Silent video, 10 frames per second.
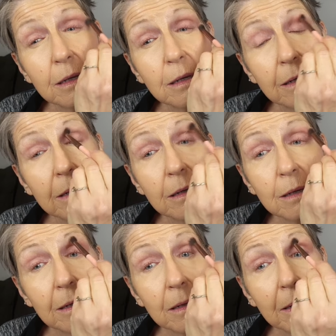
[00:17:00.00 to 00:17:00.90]

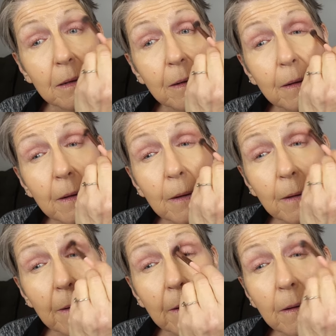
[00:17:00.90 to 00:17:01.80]

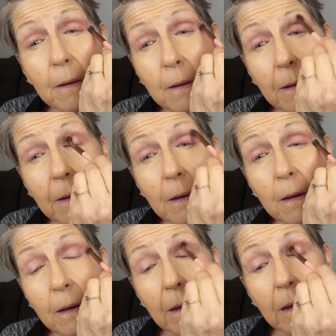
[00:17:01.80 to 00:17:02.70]

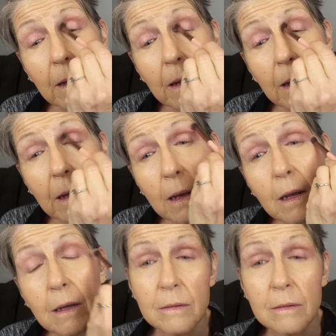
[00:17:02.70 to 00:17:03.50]
Nothing is said.